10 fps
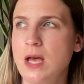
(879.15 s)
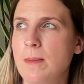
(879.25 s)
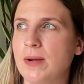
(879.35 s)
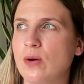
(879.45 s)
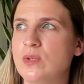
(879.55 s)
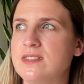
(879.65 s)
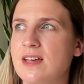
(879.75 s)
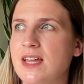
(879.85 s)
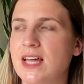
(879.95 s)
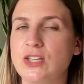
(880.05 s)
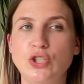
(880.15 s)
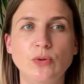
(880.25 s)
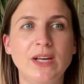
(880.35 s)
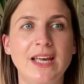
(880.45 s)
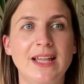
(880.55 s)
but I would say that
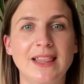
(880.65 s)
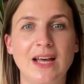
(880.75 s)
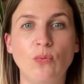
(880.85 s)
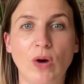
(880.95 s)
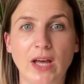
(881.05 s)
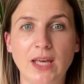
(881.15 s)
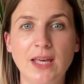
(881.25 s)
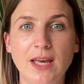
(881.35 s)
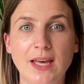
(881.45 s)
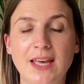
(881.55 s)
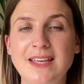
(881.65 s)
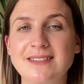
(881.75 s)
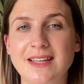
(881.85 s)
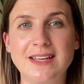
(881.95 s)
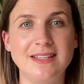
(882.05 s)
doing it in that way is
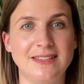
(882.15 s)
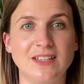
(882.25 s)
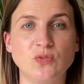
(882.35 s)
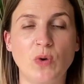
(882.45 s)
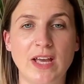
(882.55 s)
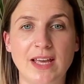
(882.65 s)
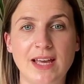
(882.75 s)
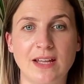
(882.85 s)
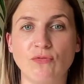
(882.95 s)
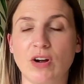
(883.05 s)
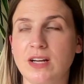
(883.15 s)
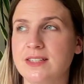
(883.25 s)
the easiest way in, right?